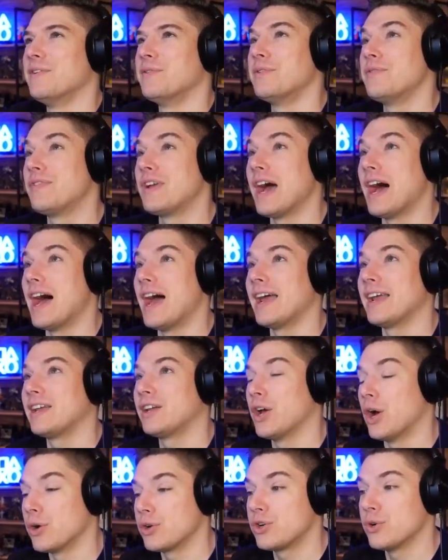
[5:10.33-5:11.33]
we've got
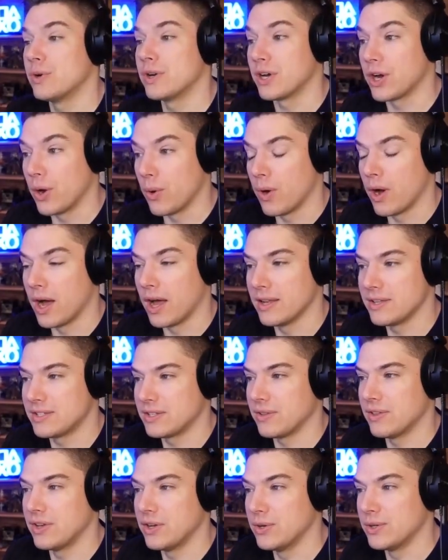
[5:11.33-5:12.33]
Goku and Gohan,
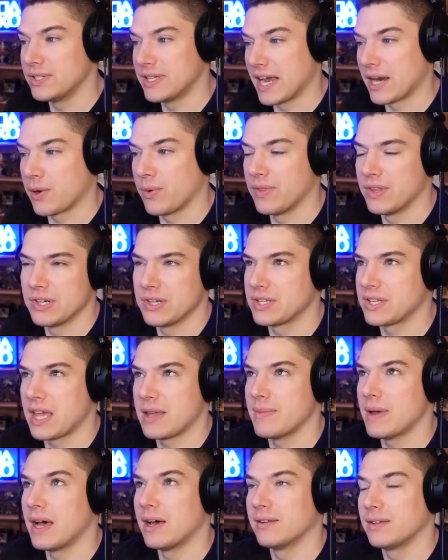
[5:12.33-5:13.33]
so the new tech one that just
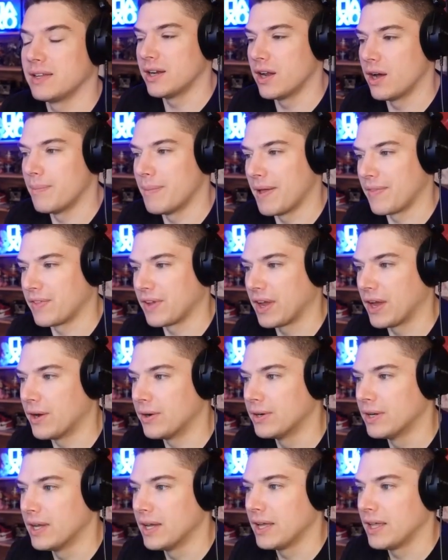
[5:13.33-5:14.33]
came out, a month ago.
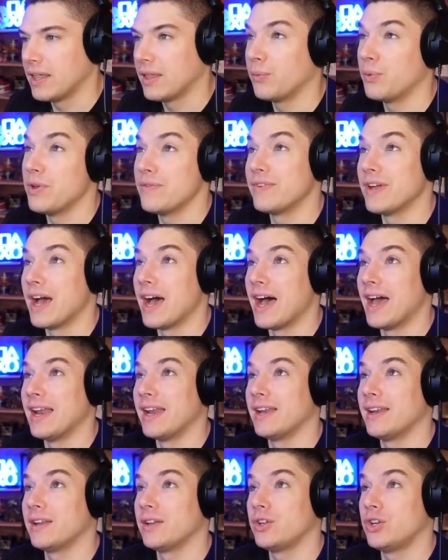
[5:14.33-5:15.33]
We've got
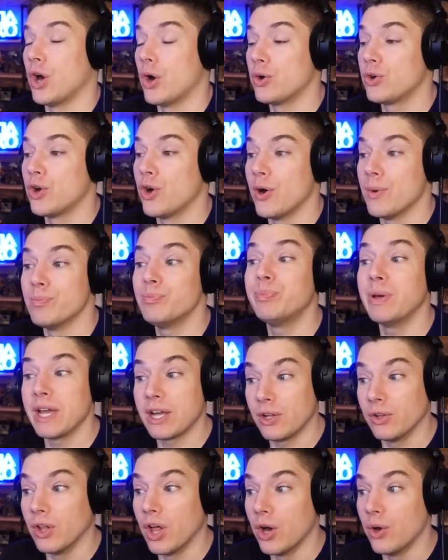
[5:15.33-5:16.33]
Goku and
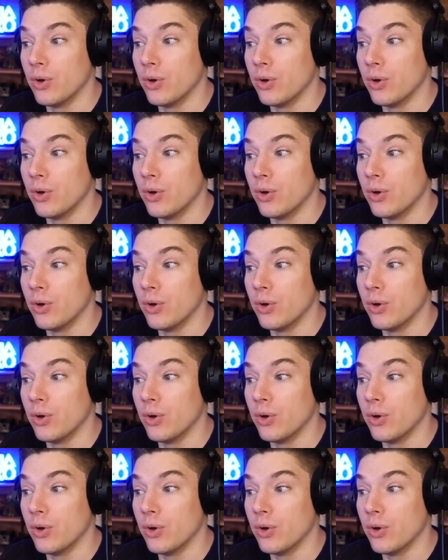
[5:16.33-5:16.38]
Piccolo,